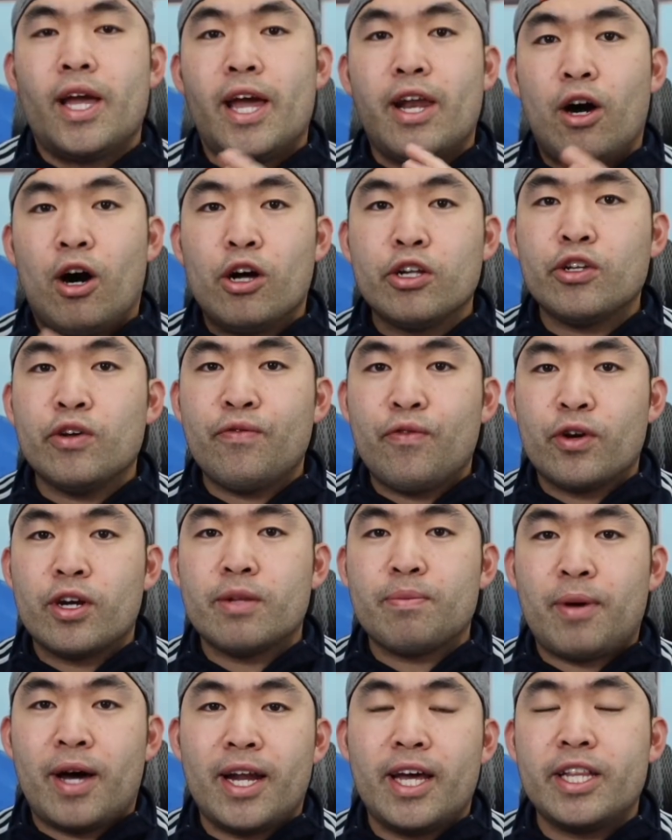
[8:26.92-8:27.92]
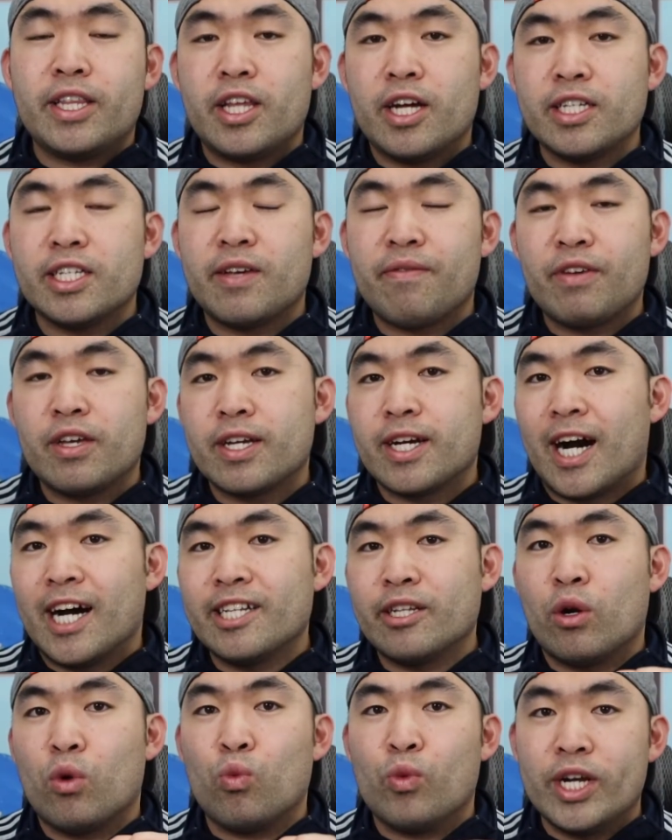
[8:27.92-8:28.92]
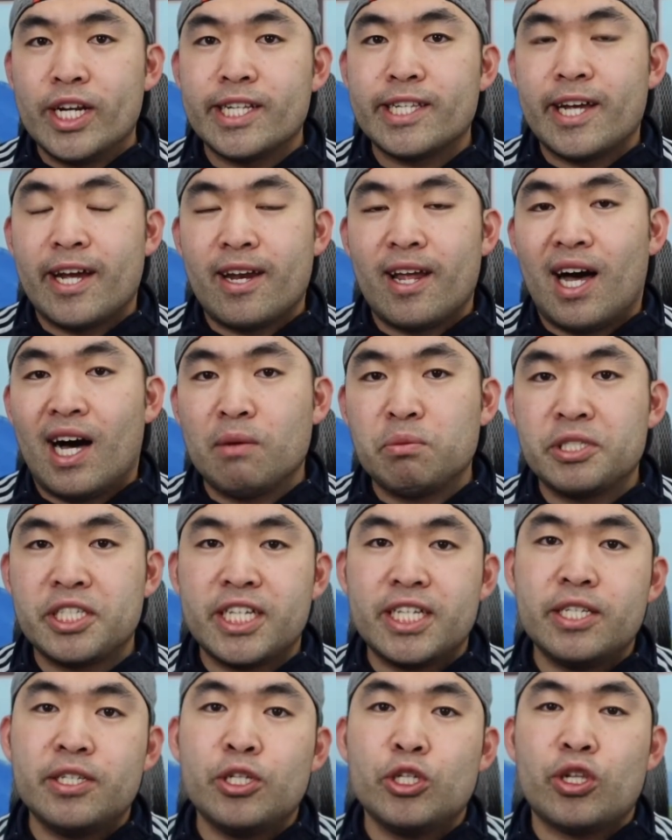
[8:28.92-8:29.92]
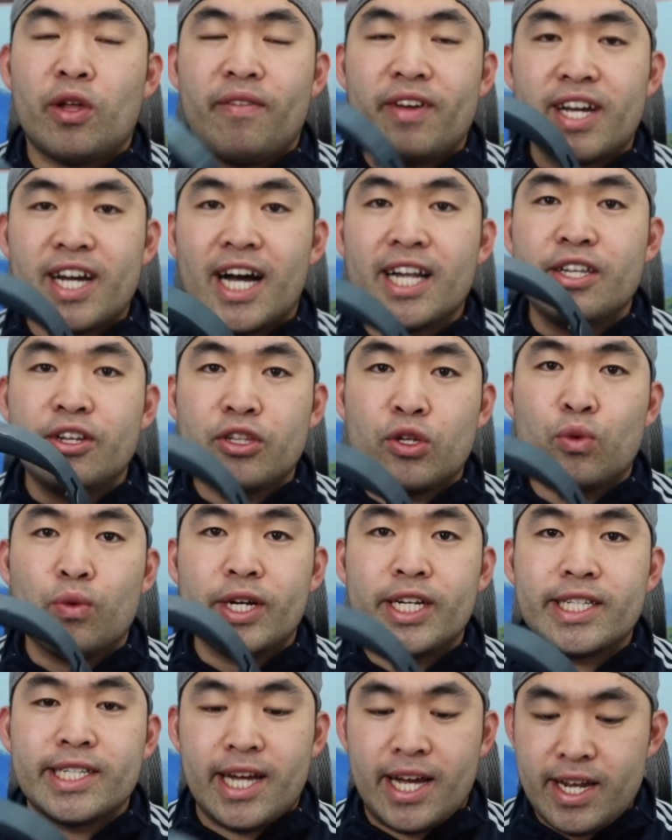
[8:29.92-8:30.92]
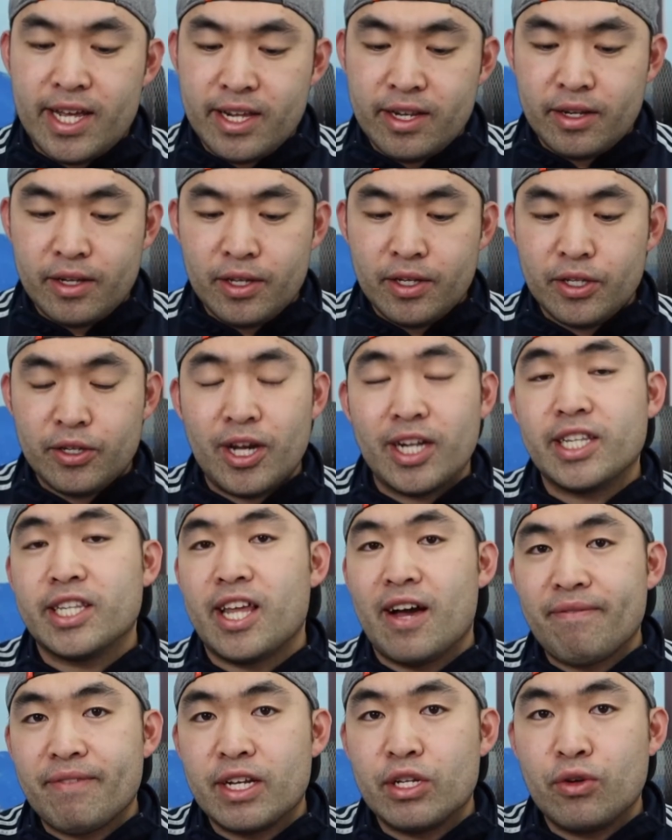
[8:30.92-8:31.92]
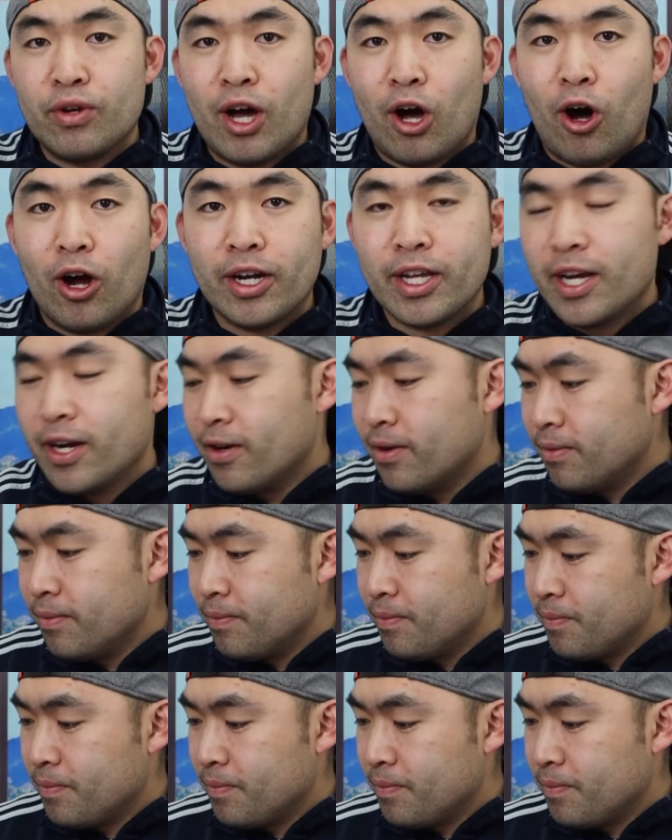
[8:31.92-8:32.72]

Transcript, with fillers: And also for this product, it does give you guys a reset option. So if you guys need to reset it, you can definitely do that on here.